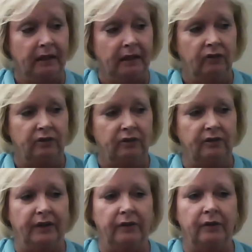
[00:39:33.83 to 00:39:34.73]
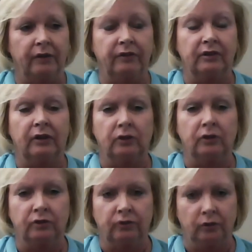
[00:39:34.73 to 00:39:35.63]
the founder of, it's called Your
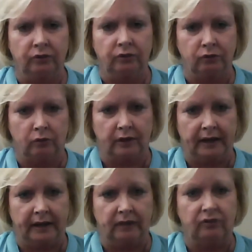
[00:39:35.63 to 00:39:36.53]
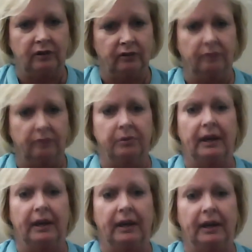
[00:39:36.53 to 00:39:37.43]
Soul Story, and she does some pretty
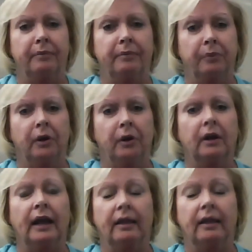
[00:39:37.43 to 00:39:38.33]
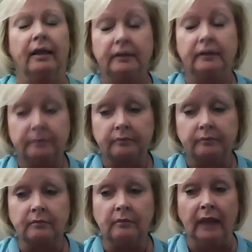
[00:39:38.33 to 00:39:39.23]
in-depth work. And that
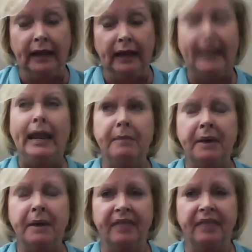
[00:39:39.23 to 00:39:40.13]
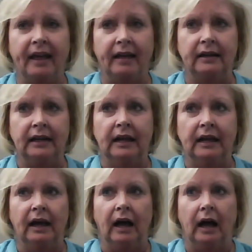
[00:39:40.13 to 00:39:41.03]
it came up that
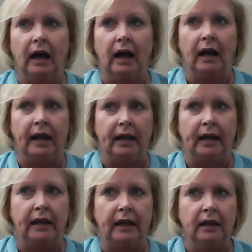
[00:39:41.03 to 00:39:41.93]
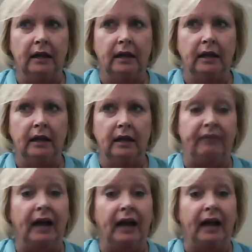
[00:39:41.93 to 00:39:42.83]
I believed that I
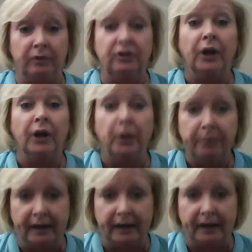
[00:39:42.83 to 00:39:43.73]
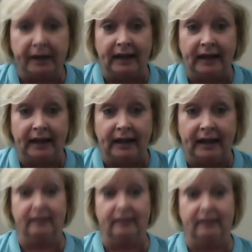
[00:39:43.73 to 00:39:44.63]
was nobody
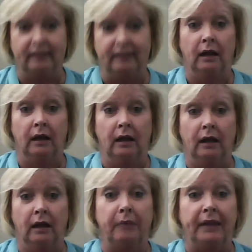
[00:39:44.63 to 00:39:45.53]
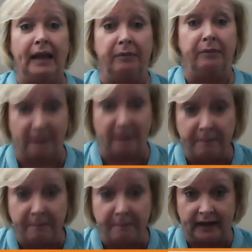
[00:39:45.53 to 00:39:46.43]
until I became
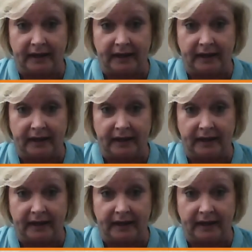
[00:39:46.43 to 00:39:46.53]
somebody.